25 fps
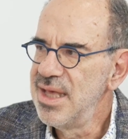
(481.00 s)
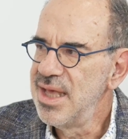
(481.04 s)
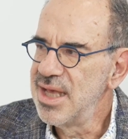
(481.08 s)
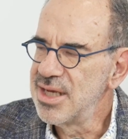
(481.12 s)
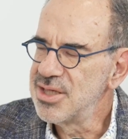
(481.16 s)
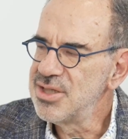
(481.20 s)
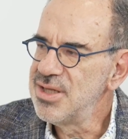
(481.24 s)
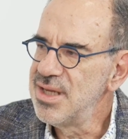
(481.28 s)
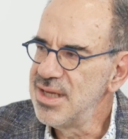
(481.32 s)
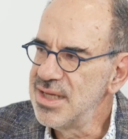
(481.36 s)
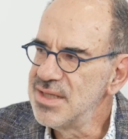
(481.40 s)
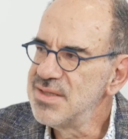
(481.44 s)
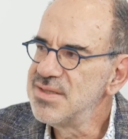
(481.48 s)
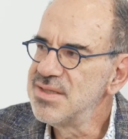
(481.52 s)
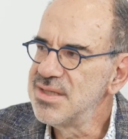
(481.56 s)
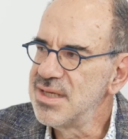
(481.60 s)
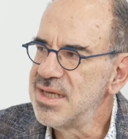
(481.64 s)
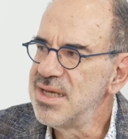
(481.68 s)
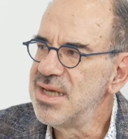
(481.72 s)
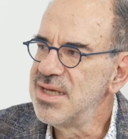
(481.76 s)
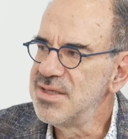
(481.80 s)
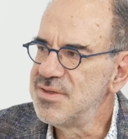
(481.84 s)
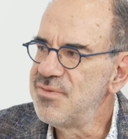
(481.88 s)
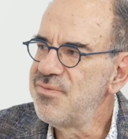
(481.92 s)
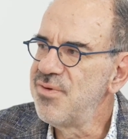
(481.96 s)
actually as, uh,
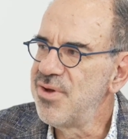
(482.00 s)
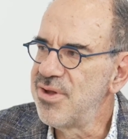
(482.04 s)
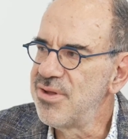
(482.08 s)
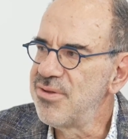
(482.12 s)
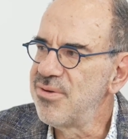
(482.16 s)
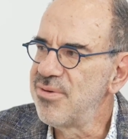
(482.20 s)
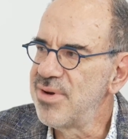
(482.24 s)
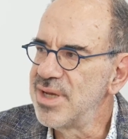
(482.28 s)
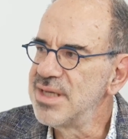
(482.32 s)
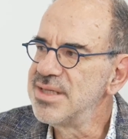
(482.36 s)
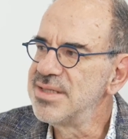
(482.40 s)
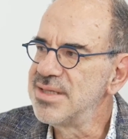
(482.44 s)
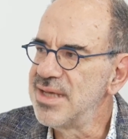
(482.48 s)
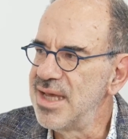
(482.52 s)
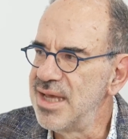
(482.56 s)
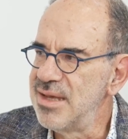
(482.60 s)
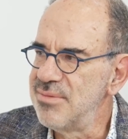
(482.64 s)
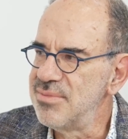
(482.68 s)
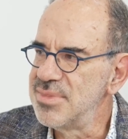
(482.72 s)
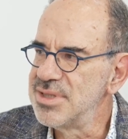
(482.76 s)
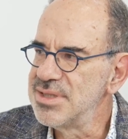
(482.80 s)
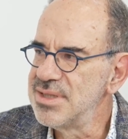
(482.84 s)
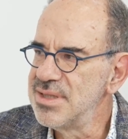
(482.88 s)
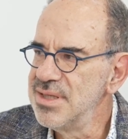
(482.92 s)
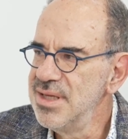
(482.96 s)
as further
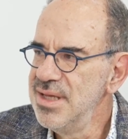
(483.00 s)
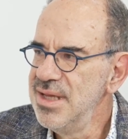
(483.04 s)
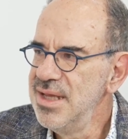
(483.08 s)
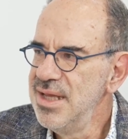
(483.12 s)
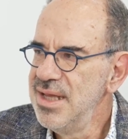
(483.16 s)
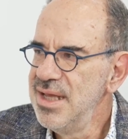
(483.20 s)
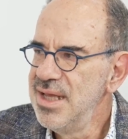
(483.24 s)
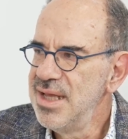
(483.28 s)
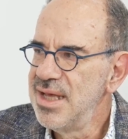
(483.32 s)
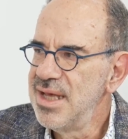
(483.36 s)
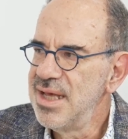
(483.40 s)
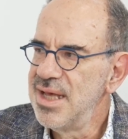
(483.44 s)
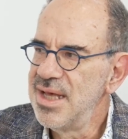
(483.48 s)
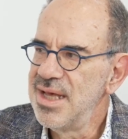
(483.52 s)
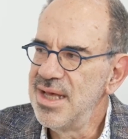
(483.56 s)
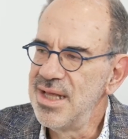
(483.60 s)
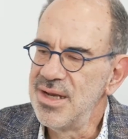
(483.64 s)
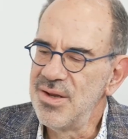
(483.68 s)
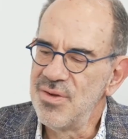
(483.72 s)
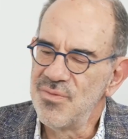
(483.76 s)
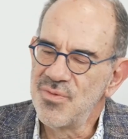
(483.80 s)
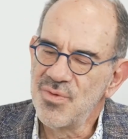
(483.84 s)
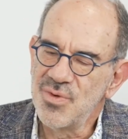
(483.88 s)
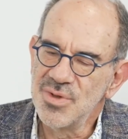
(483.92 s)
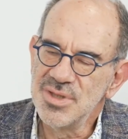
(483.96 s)
exams.
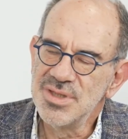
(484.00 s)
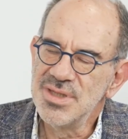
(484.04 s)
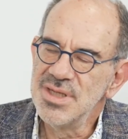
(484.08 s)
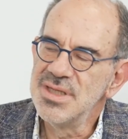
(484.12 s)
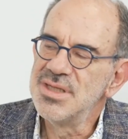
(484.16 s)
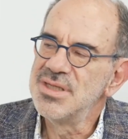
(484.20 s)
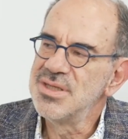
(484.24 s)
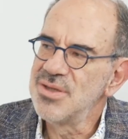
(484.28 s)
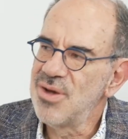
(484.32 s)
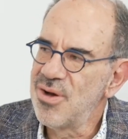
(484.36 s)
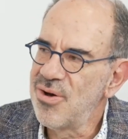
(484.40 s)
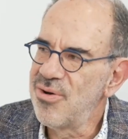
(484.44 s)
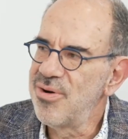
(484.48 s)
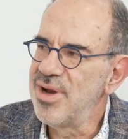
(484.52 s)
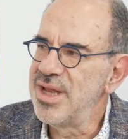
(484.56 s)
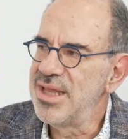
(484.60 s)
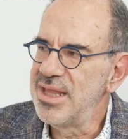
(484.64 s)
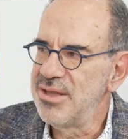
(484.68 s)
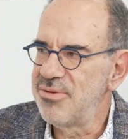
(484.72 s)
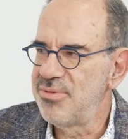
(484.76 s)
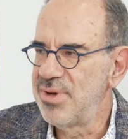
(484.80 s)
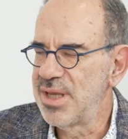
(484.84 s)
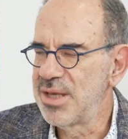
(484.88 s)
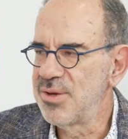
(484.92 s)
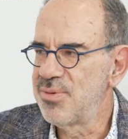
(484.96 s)
And of course, this
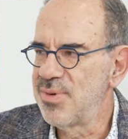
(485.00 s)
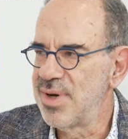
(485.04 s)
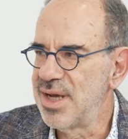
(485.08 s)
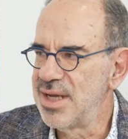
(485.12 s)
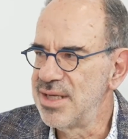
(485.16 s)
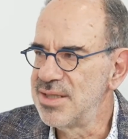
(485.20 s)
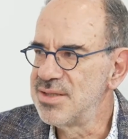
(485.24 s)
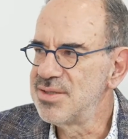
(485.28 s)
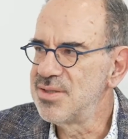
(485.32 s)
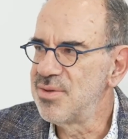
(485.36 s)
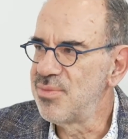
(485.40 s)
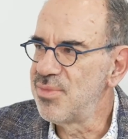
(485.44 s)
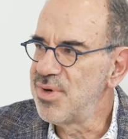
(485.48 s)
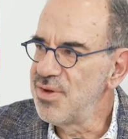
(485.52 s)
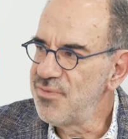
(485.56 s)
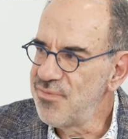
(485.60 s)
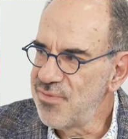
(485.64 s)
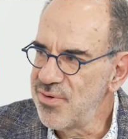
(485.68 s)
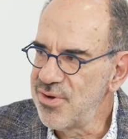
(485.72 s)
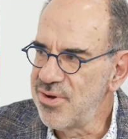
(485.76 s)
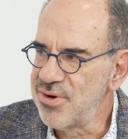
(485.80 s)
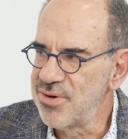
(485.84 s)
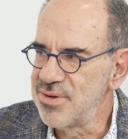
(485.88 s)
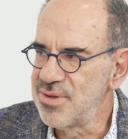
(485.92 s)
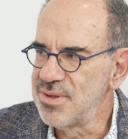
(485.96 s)
already requires some
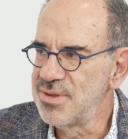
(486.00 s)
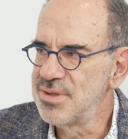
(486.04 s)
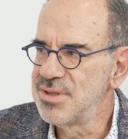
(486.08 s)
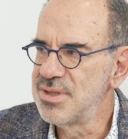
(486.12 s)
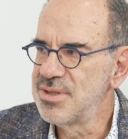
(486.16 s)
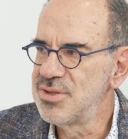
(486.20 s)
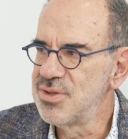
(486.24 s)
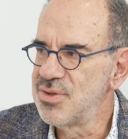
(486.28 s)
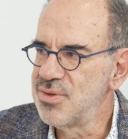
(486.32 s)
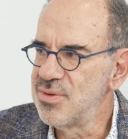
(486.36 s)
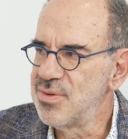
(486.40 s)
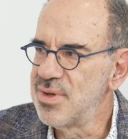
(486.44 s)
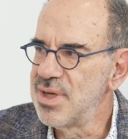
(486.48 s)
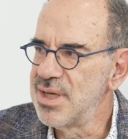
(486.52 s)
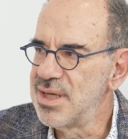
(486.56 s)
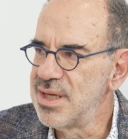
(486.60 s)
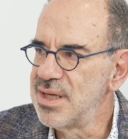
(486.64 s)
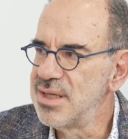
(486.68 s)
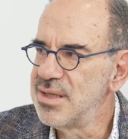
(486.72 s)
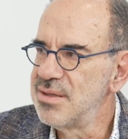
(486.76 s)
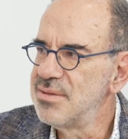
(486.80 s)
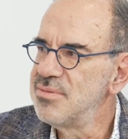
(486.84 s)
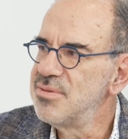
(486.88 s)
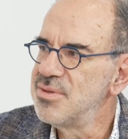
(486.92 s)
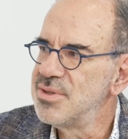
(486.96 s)
referral to uh,
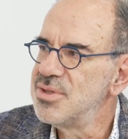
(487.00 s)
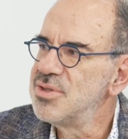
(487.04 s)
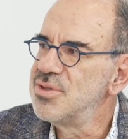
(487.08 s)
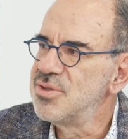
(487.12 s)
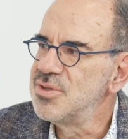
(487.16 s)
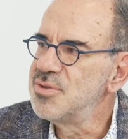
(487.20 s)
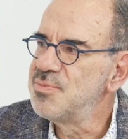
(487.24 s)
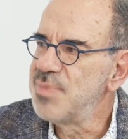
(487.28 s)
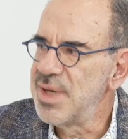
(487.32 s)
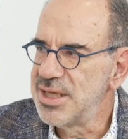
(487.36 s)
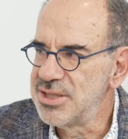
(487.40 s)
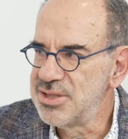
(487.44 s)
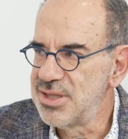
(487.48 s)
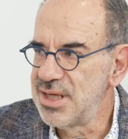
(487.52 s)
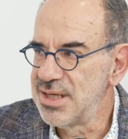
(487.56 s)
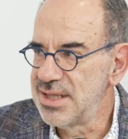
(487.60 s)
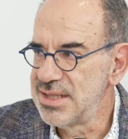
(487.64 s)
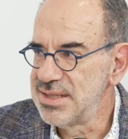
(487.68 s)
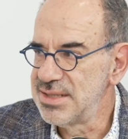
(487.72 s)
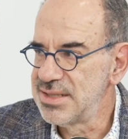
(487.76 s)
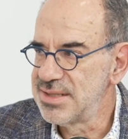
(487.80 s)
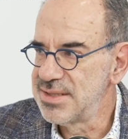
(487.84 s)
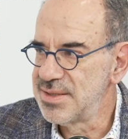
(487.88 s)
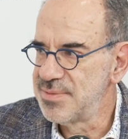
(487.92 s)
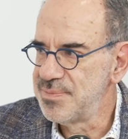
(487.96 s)
mm-hmm. to
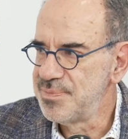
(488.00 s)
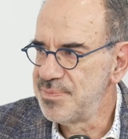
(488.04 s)
specialists.